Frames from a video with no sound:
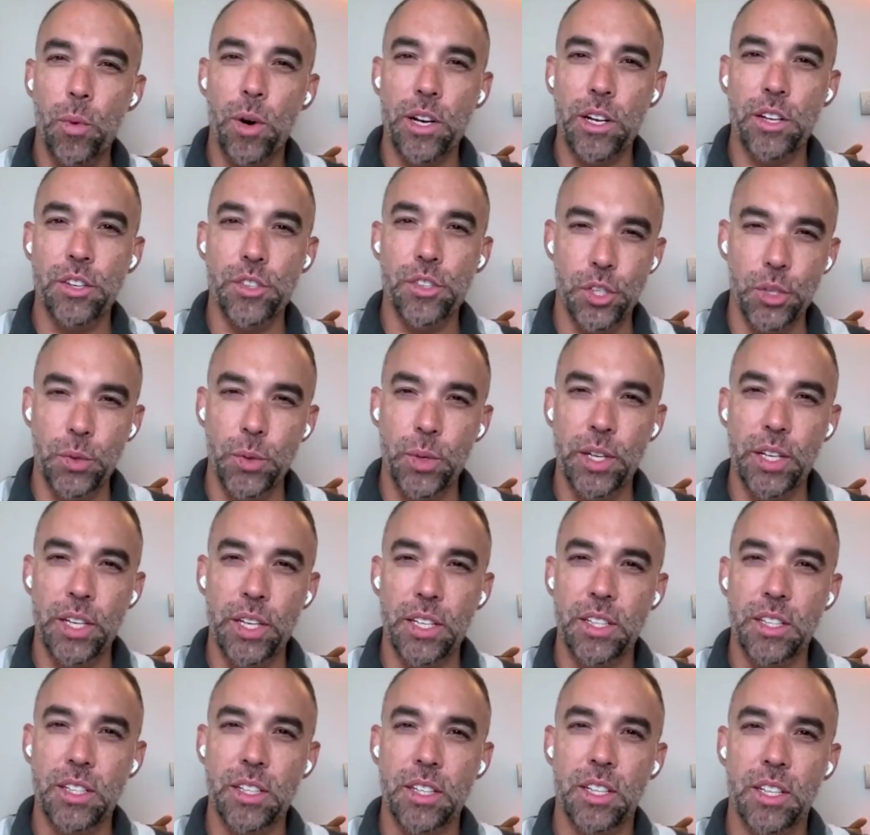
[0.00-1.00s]
want to do
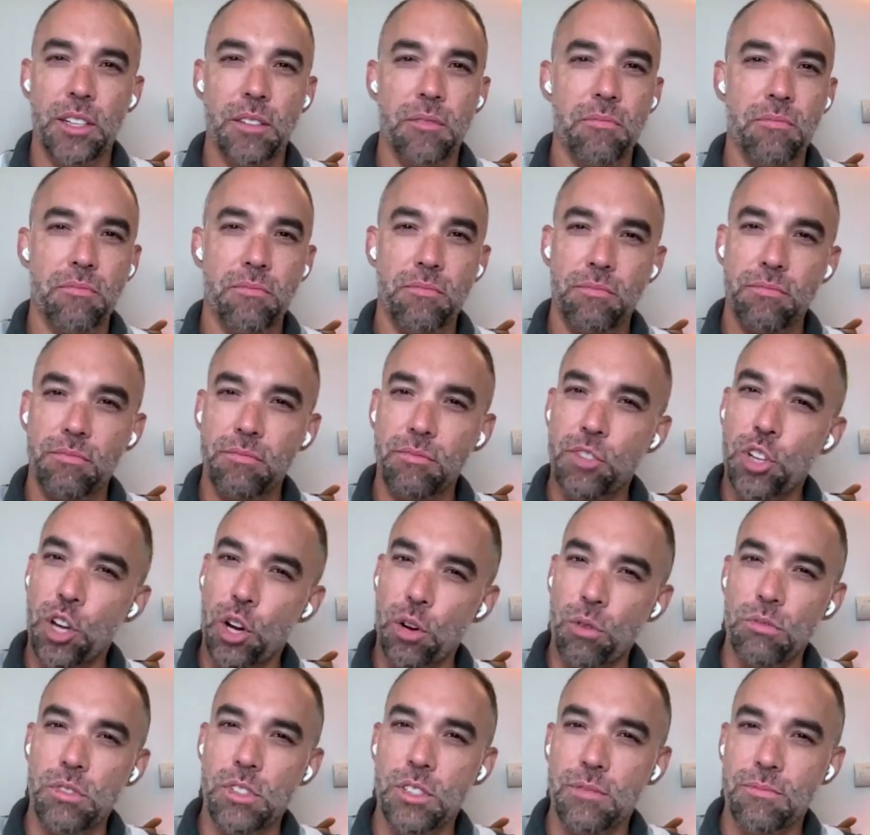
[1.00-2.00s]
it,
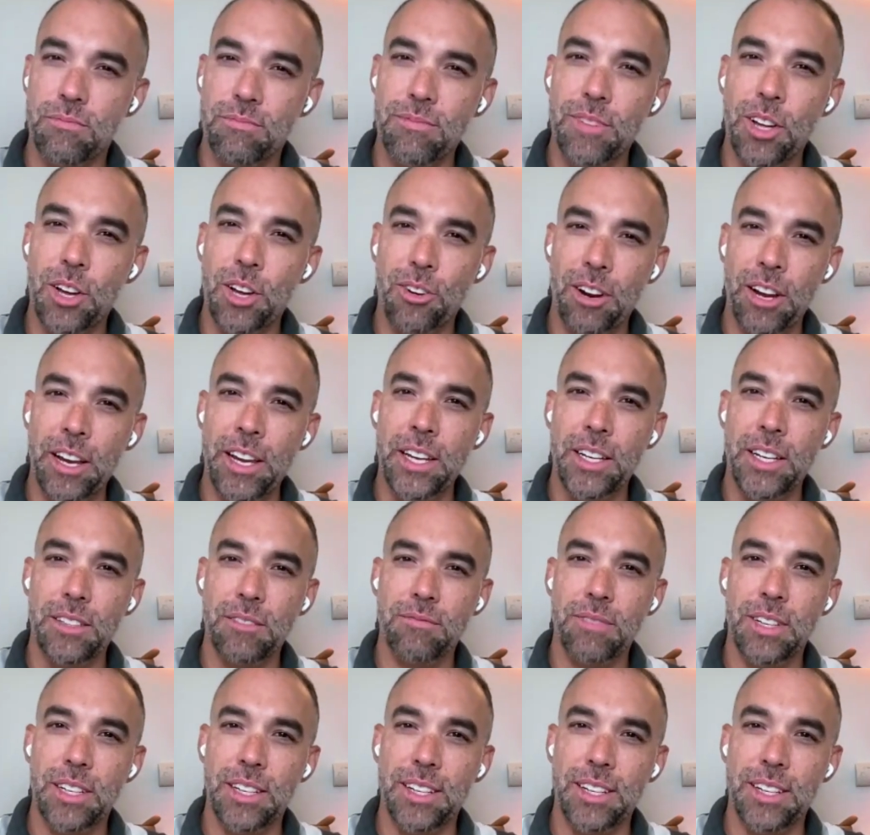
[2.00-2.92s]
don't. All right.